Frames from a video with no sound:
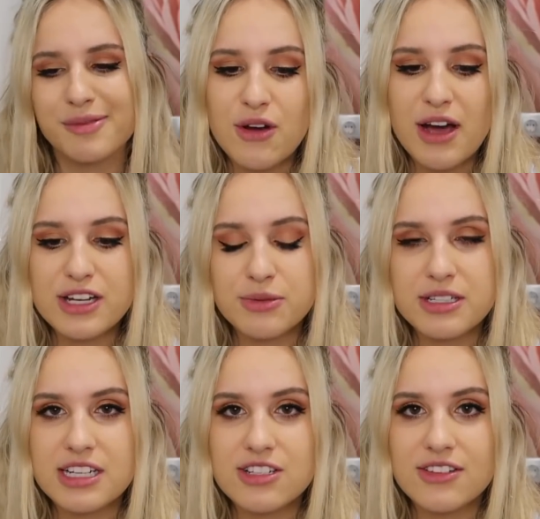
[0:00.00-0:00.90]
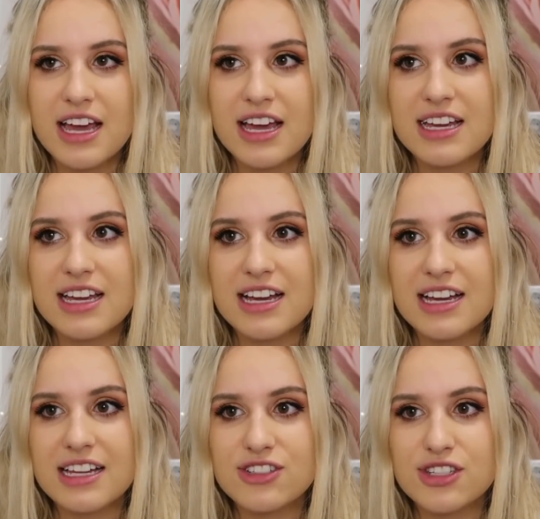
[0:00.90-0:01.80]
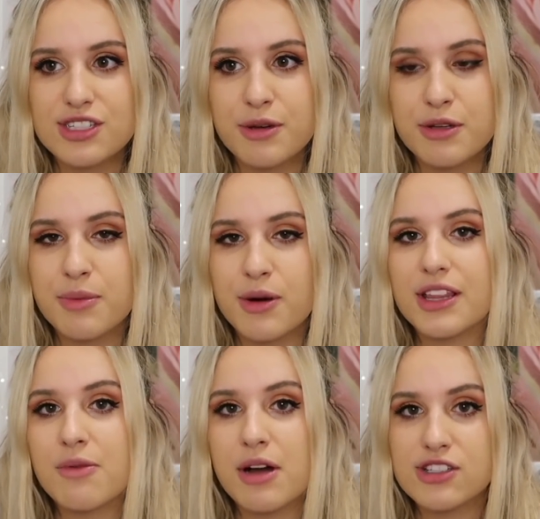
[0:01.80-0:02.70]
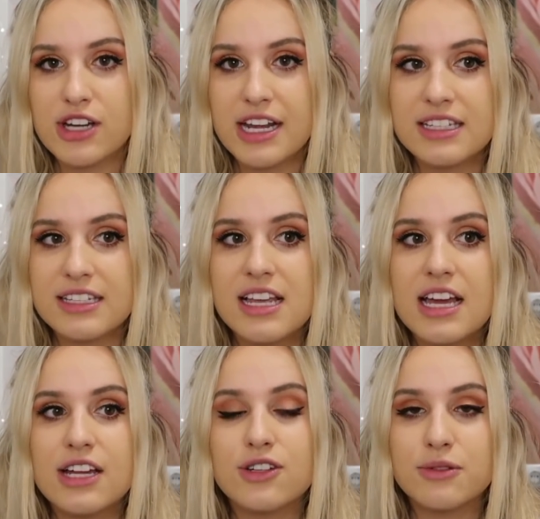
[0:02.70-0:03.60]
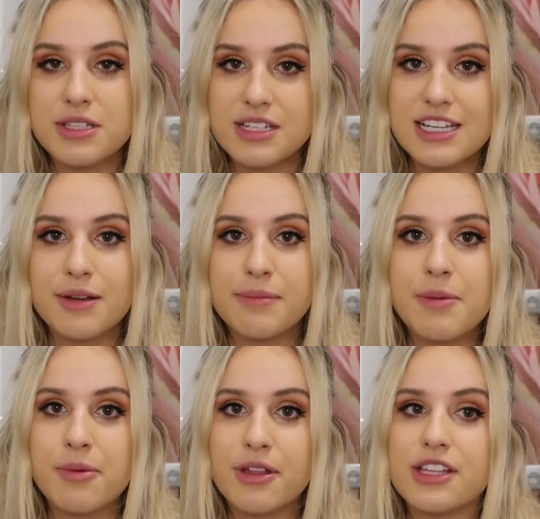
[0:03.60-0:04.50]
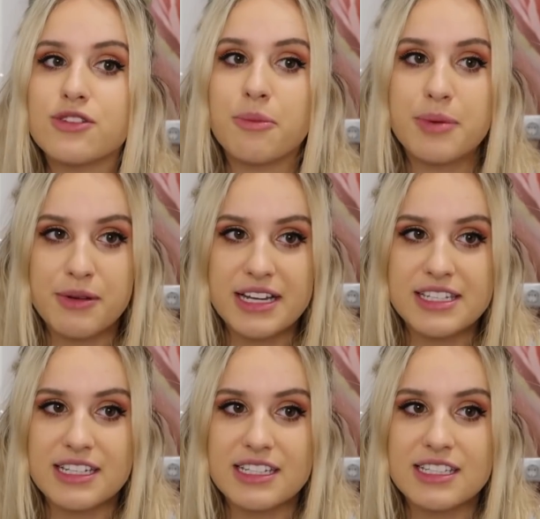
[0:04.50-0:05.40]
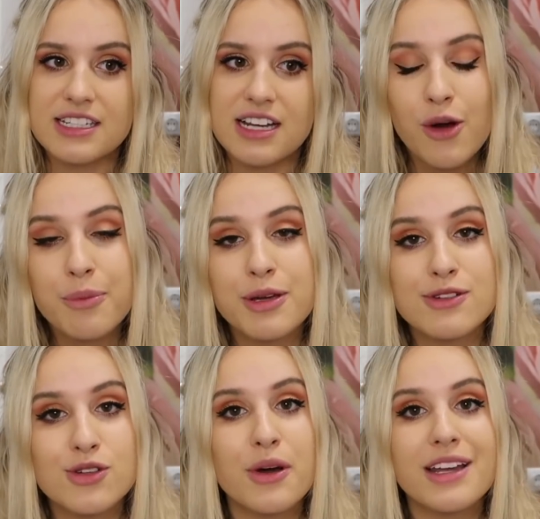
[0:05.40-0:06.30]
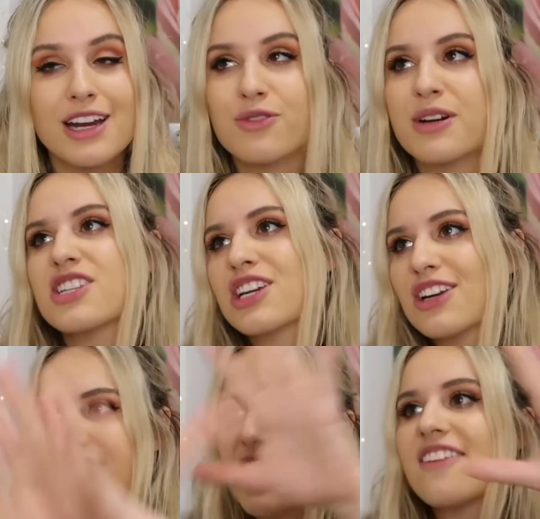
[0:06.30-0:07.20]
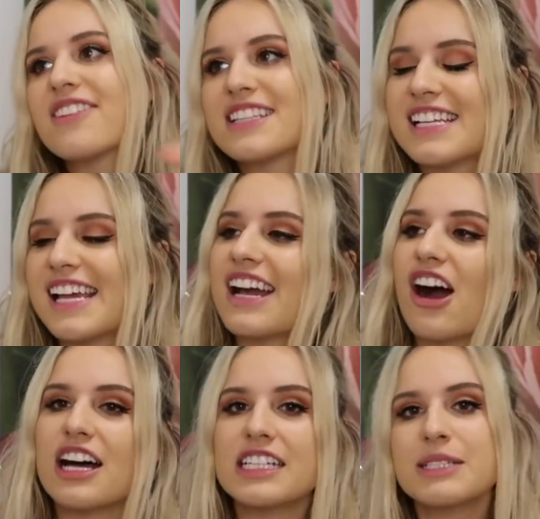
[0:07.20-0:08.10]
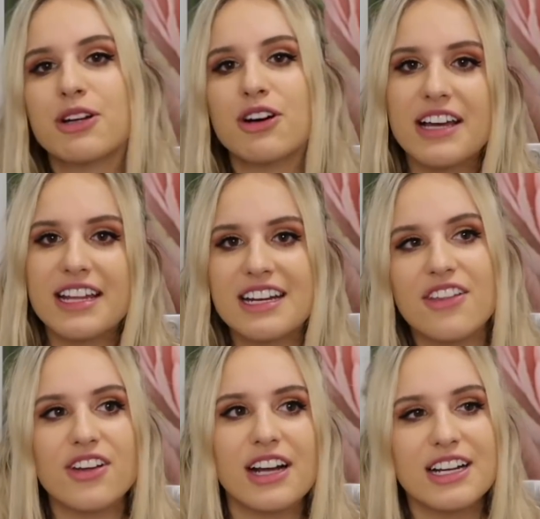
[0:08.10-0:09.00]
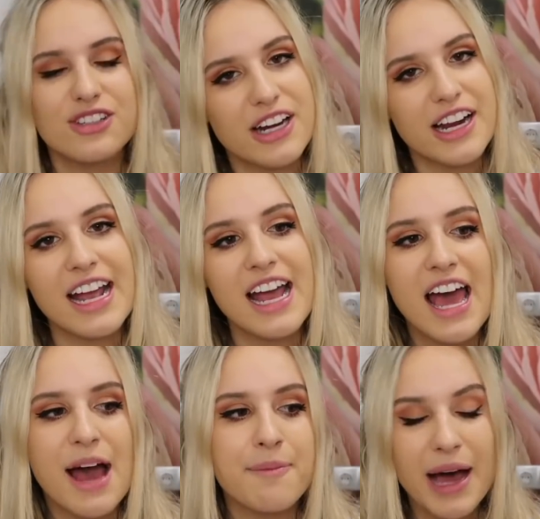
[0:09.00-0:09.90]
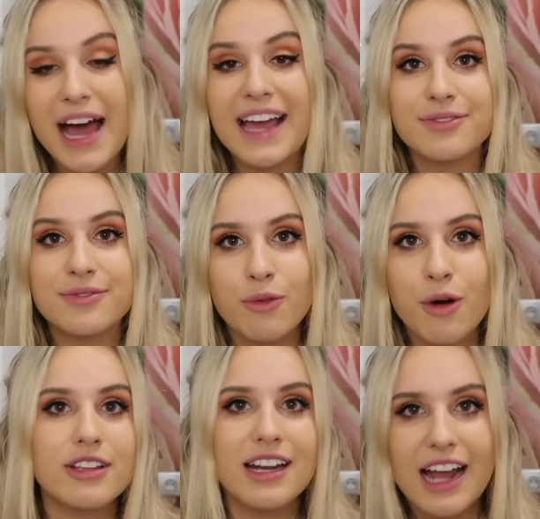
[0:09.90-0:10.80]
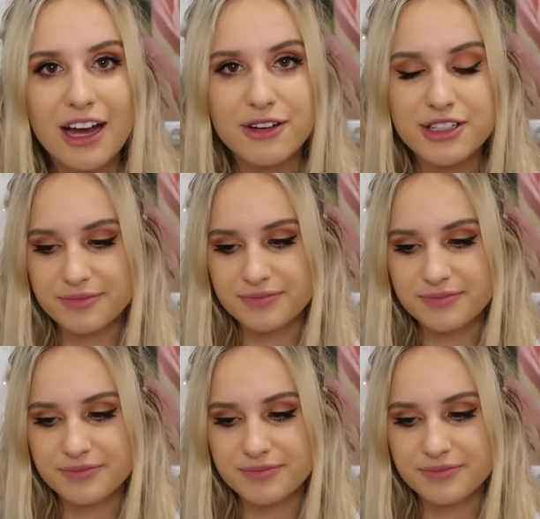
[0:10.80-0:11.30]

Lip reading: So I just want to touch on that. Just most importantly, wash your hands, don't sneeze on people, and don't be racist. I hope you enjoyed enriching your life and seeing a hospital in another country. Bye. Walnut out.